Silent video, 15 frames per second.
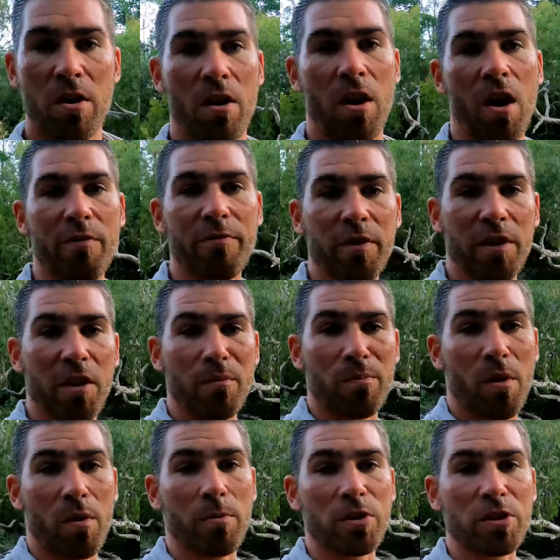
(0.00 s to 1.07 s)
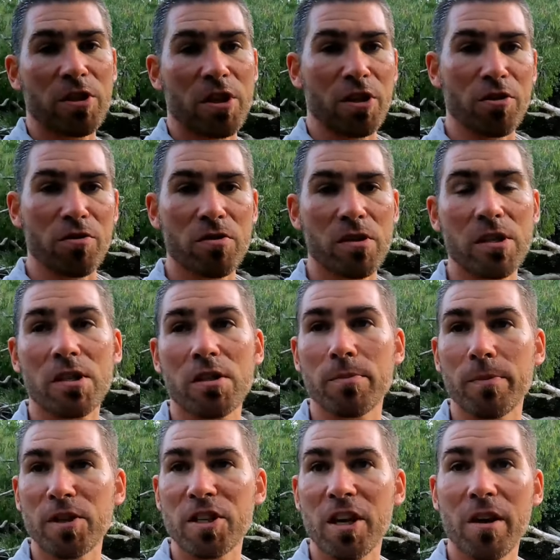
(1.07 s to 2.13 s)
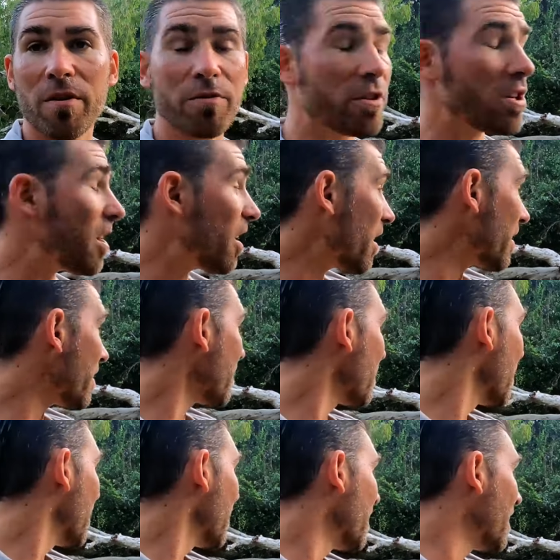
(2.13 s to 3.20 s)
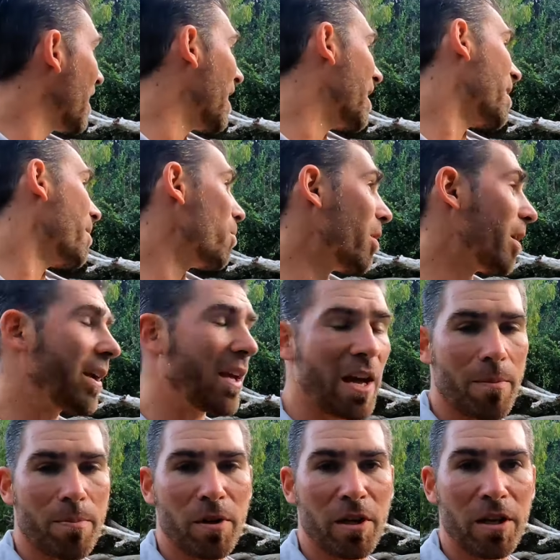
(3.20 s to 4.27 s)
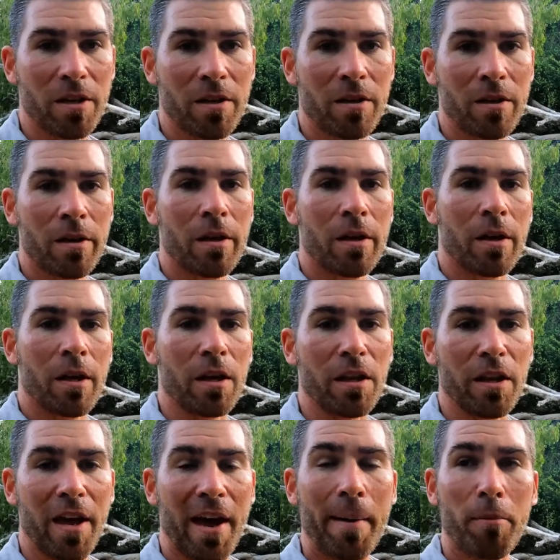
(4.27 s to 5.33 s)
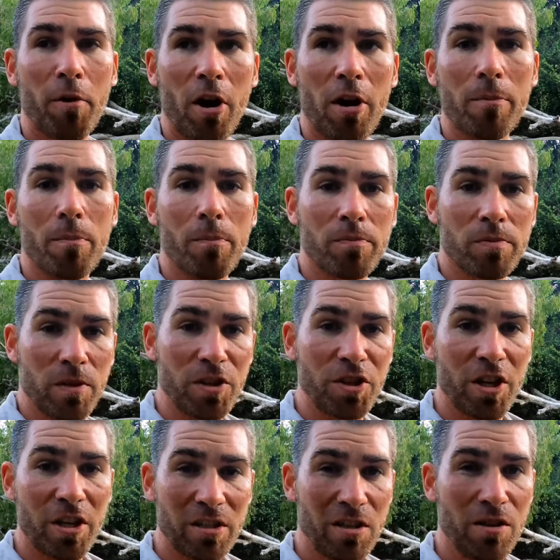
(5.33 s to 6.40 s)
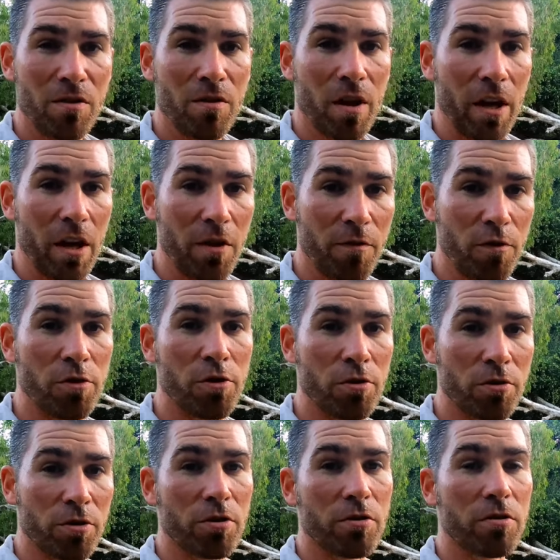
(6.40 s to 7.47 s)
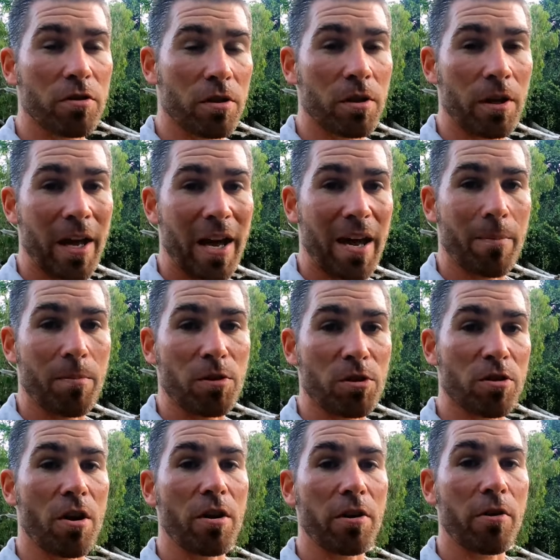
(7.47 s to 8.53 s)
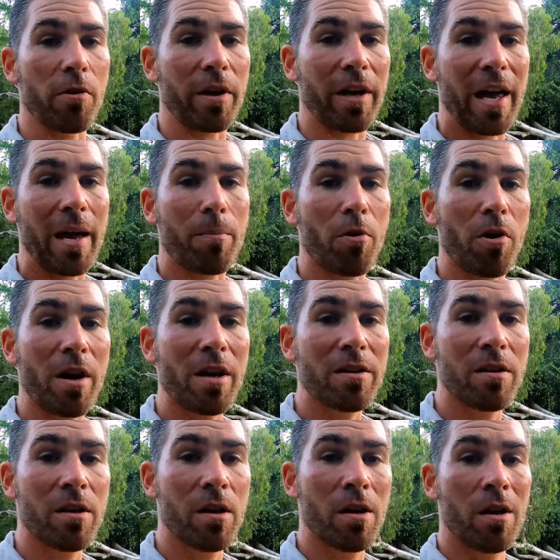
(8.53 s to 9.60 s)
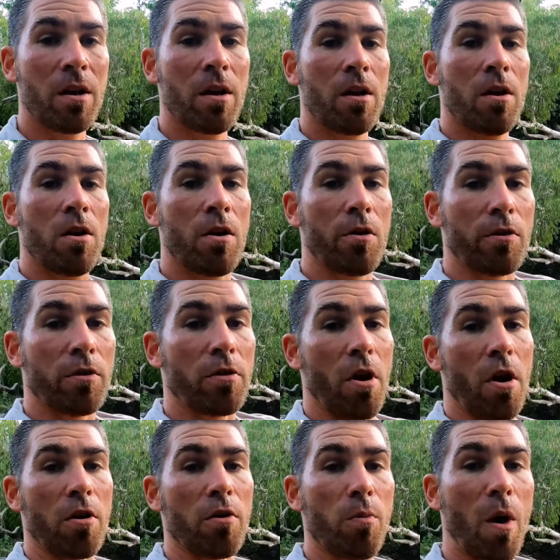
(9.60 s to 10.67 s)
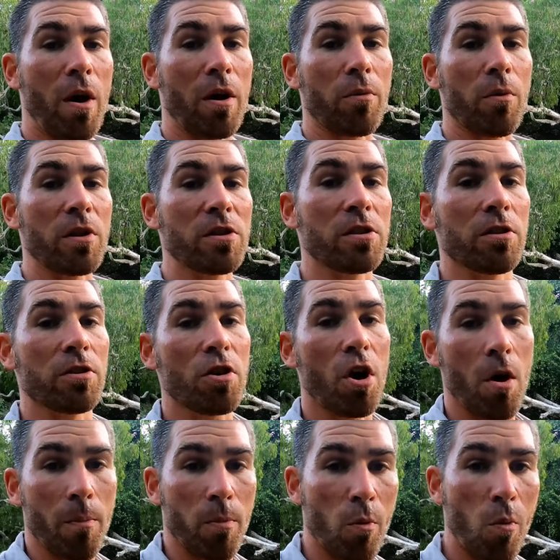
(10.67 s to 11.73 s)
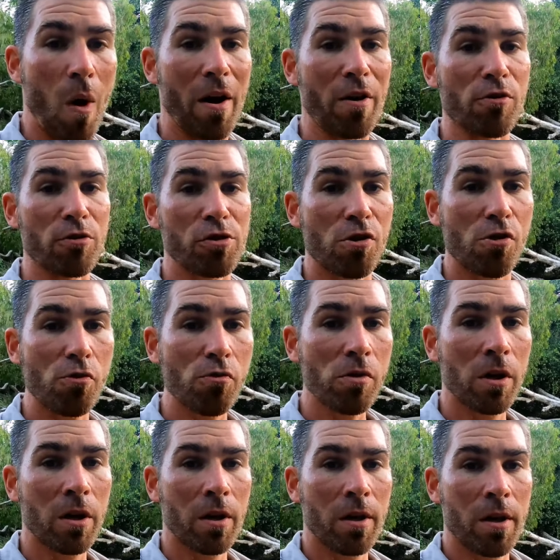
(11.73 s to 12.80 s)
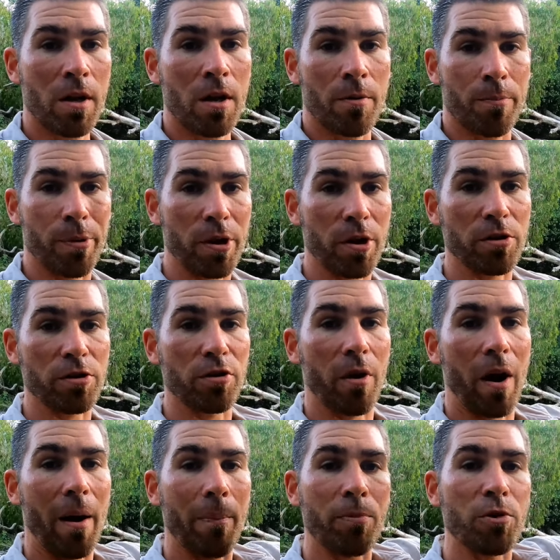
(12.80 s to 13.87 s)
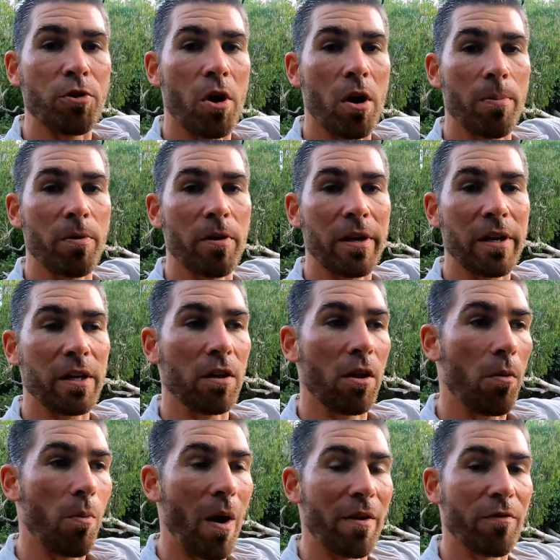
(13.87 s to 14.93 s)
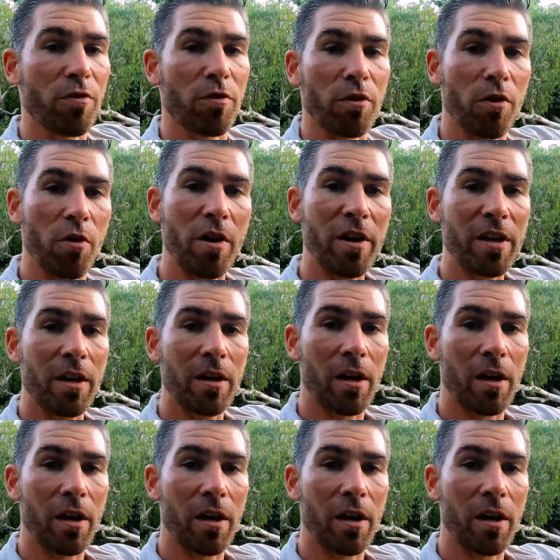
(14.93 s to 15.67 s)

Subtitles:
I figured I'm probably just going to use this as my shower for tonight, and then we're camping in the campground. Suggestion, if you do choose to camp at Stony Creek Campground, go to one of the ones at the top, 1 or 2, because you're up the top of the hill away from the creek